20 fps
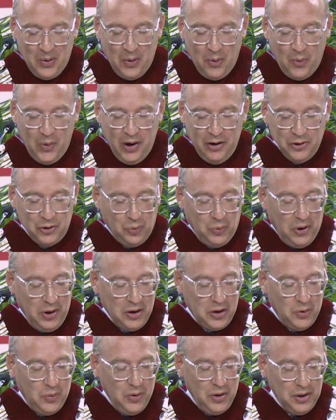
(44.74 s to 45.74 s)
where his
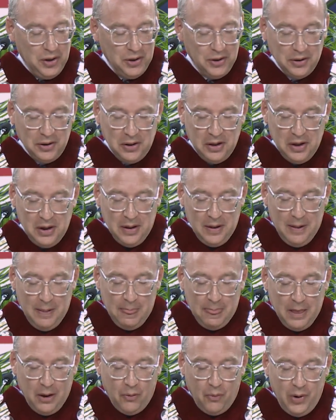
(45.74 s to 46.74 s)
work will
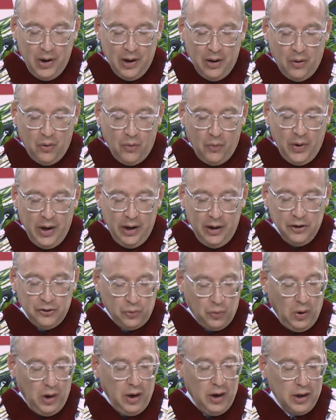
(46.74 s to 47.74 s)
where, where his
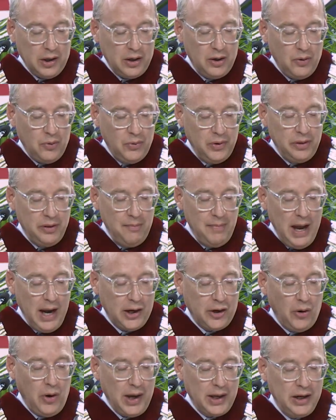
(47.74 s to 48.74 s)
work with the
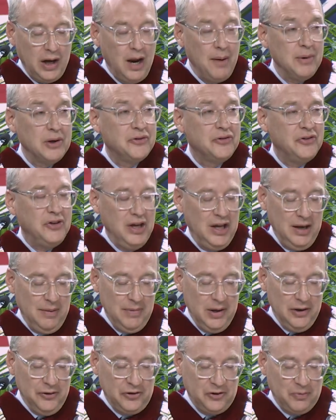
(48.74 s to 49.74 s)
macroeconomics team
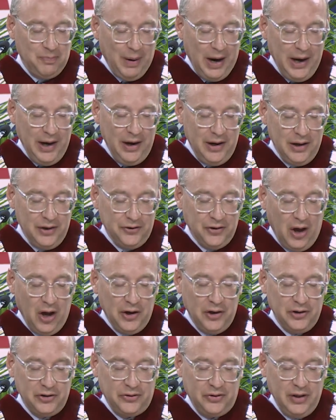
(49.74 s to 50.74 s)
inspired his
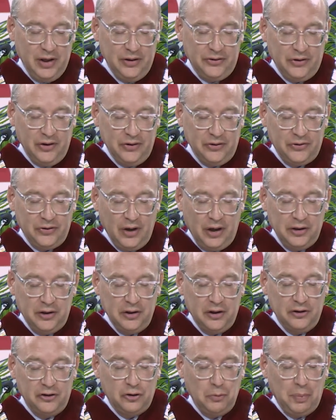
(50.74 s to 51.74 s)
honors thesis under
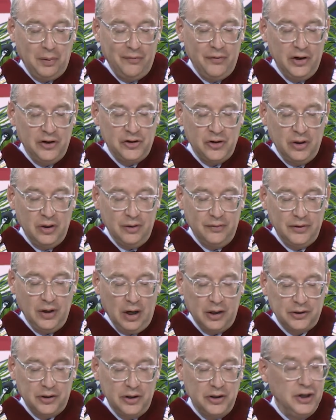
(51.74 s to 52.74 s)
the supervision of
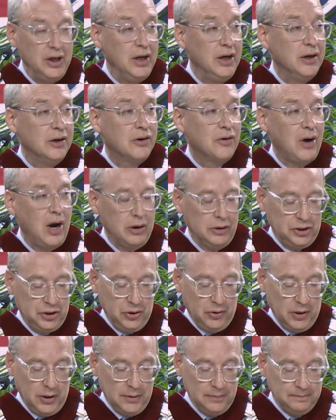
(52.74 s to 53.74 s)
Dr. Dean
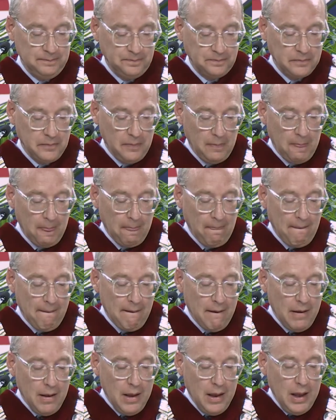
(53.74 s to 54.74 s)
Croushore.
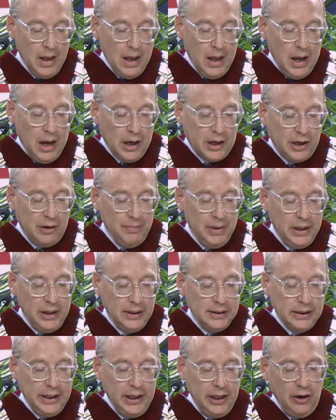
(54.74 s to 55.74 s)
A
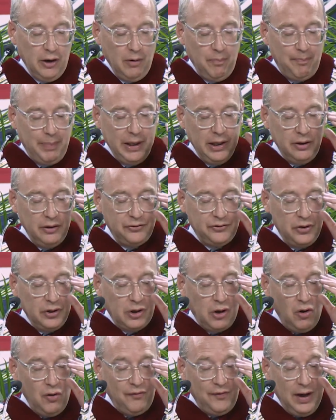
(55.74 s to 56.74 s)
committed leader, Peterson
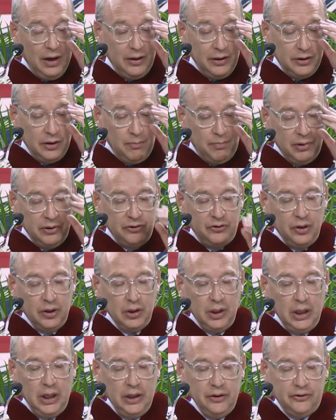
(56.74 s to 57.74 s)
co founded the
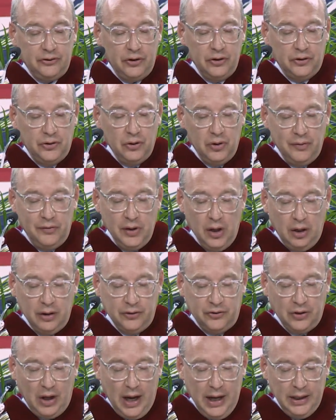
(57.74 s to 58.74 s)
Brazilian Institute of Young
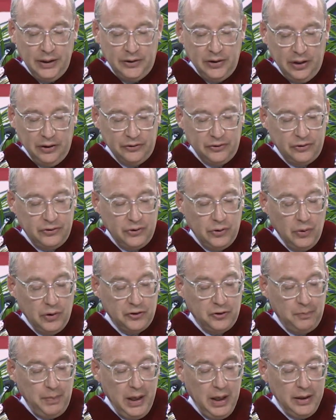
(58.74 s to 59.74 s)
Scientists to
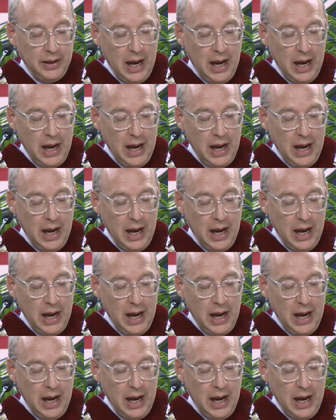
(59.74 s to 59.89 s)
expand